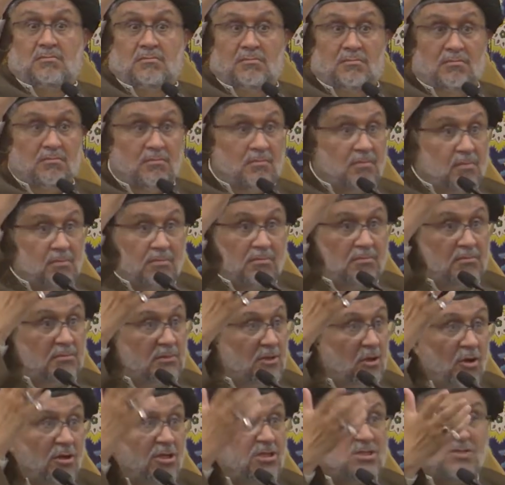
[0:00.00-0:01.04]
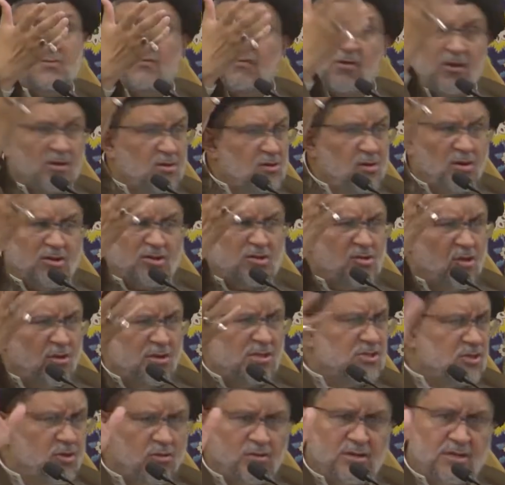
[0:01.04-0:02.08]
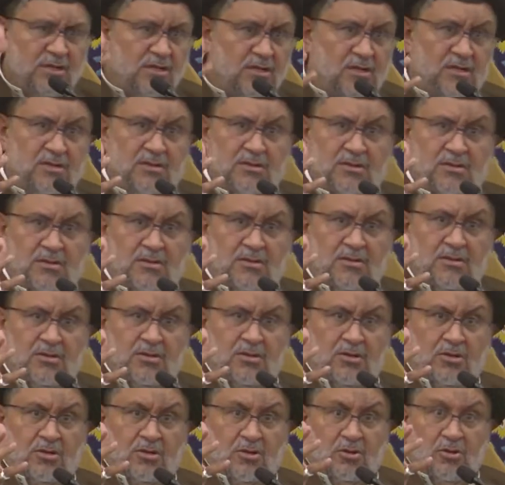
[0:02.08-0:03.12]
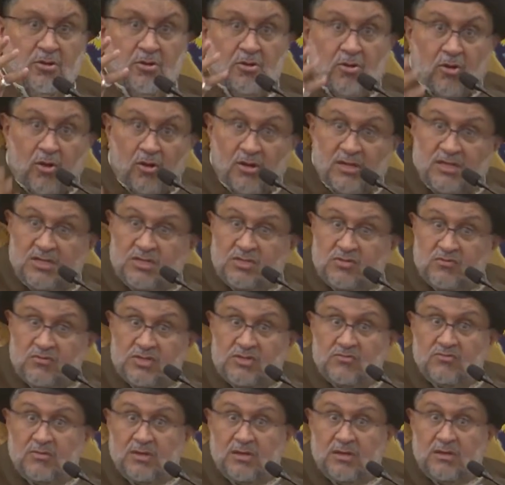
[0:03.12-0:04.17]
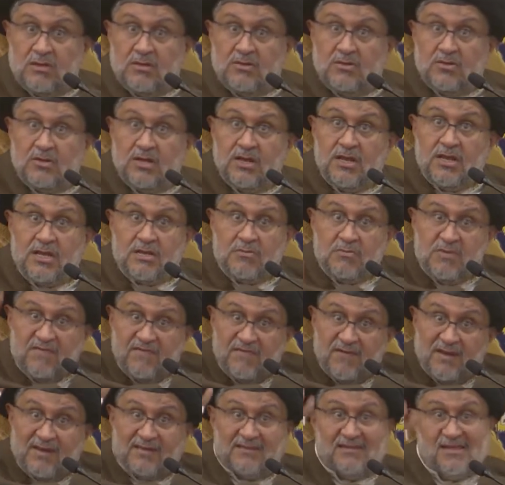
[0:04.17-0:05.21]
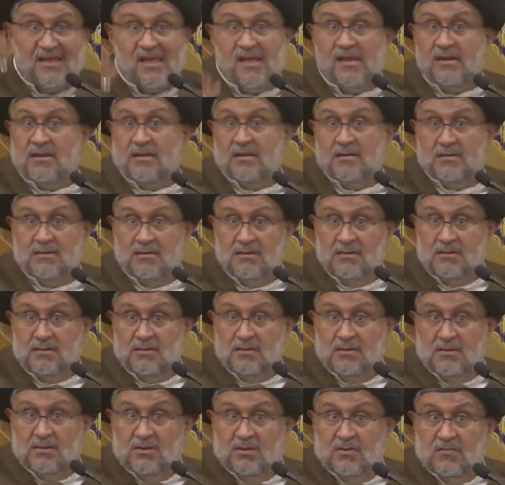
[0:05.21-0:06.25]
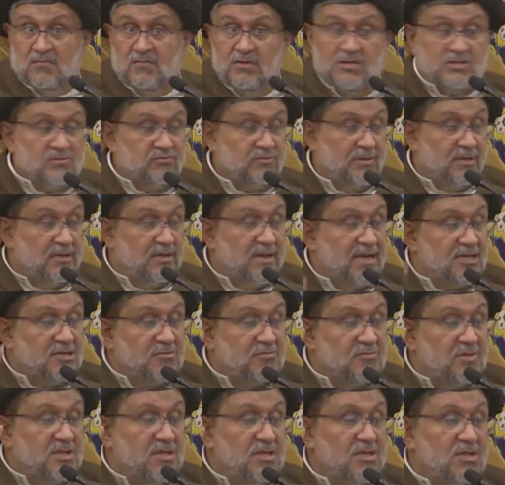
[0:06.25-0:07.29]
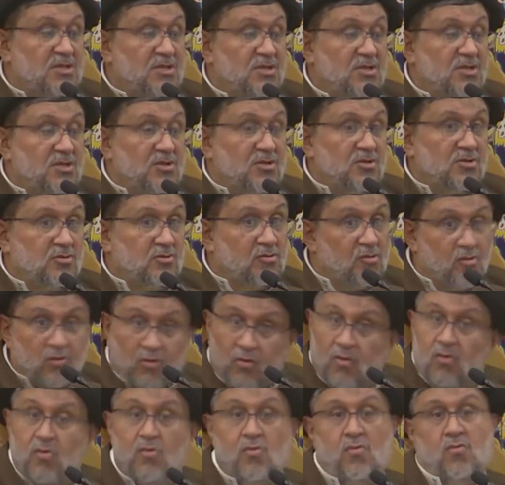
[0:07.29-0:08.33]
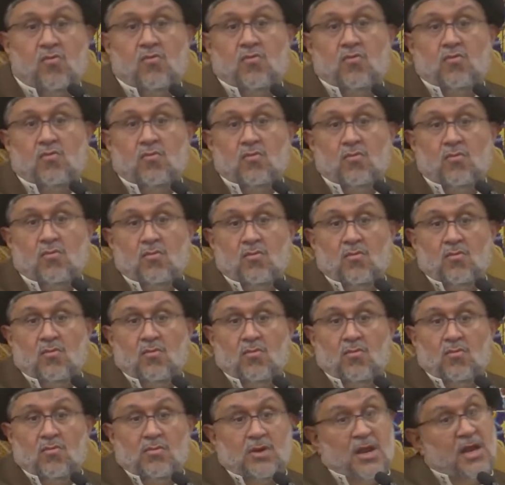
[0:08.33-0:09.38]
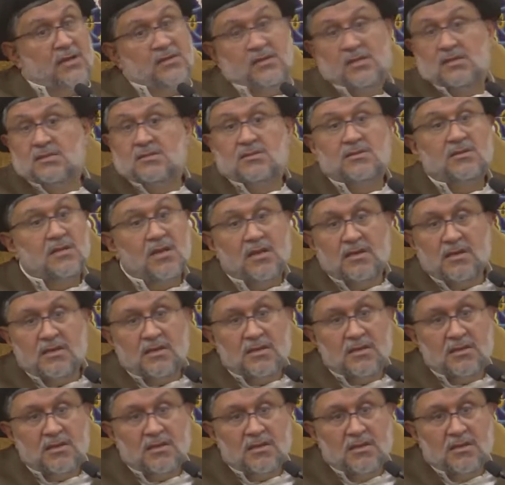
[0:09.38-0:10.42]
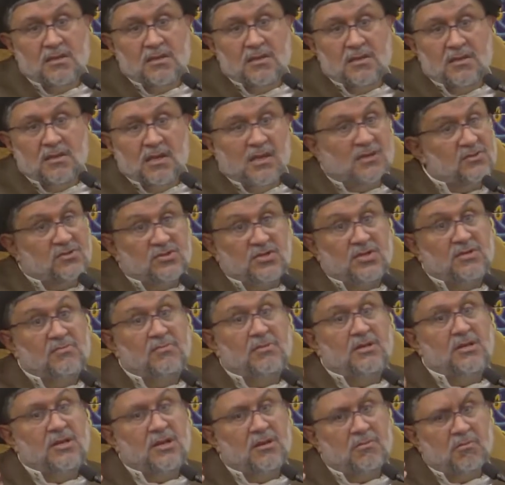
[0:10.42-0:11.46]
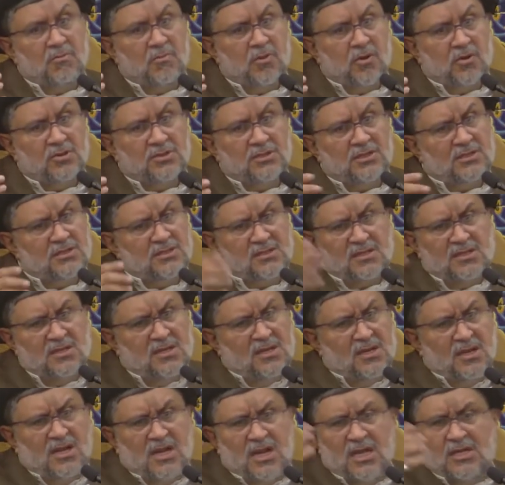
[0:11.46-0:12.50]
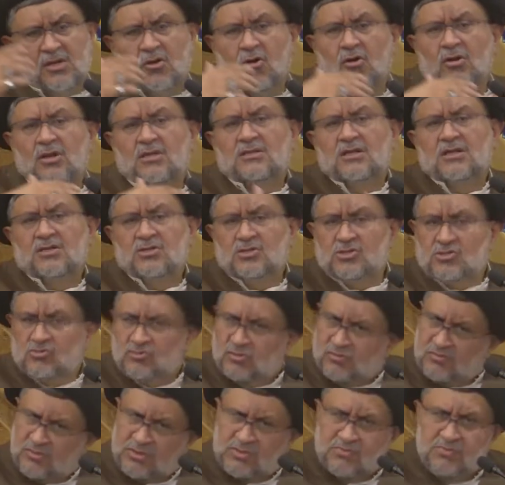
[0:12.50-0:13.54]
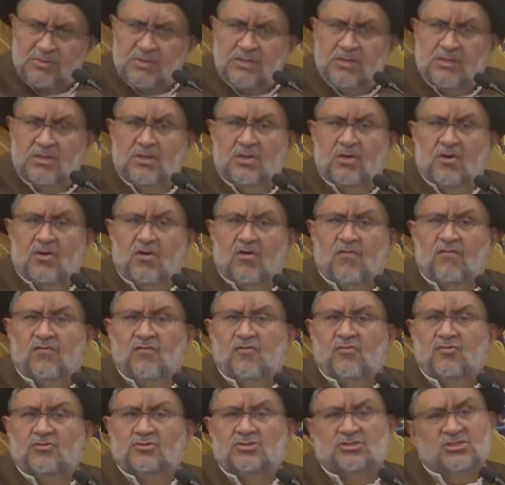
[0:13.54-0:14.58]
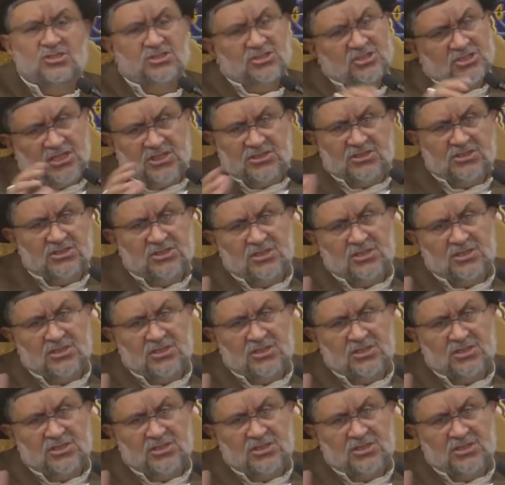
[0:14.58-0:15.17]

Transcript: Knowledge for not knowledge only. Knowledge which will take me further, which will let me grow. That is really extremely important. And all other issues which we, of course, discussed